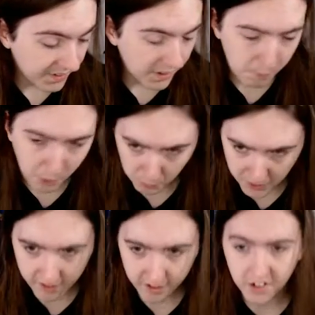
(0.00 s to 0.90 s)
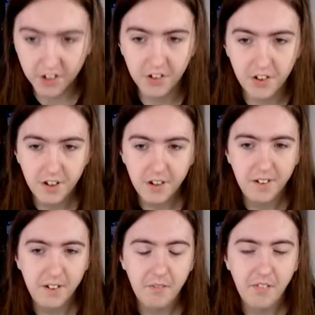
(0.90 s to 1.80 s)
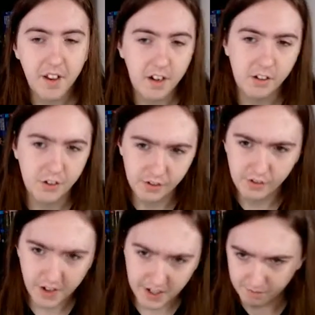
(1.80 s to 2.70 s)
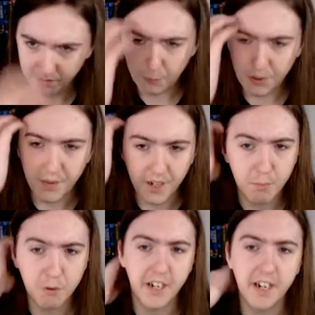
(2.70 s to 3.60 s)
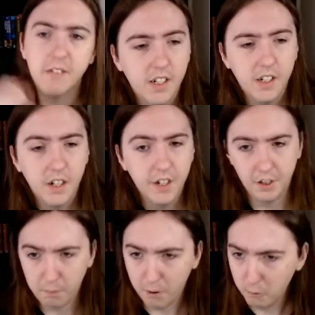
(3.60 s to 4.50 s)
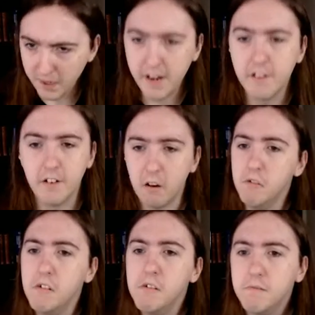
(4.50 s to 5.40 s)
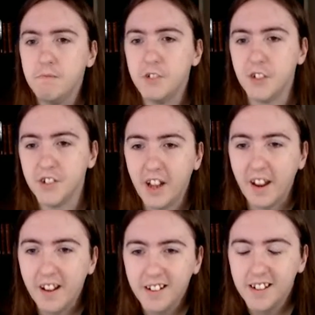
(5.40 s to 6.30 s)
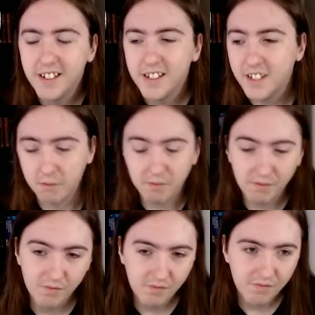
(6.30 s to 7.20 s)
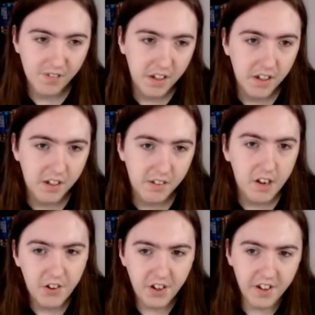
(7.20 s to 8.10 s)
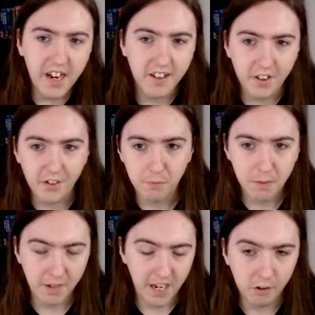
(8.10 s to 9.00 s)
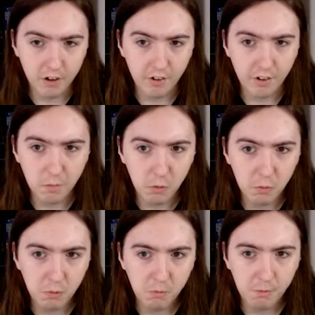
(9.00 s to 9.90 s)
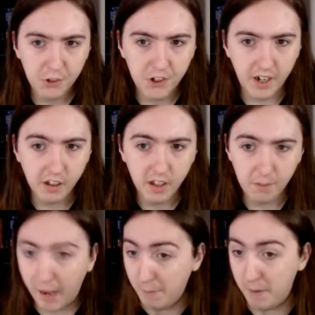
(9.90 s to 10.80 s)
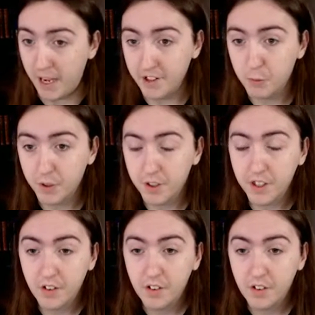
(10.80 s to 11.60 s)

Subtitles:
pulp characters are sort of a very specific breed. The pulp hero, shall we say. Now, there are certain characters who've become an outgrowth of the pulp style. Batman is one of these.